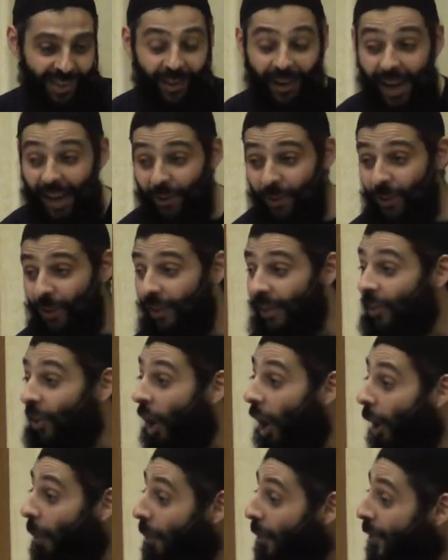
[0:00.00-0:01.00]
Rather,
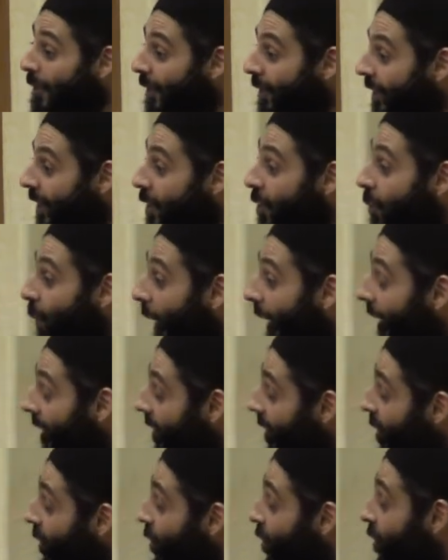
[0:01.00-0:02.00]
the opposite. This dua
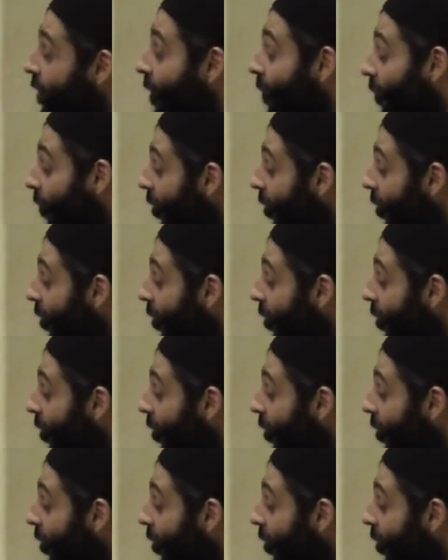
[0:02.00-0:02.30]
teaches the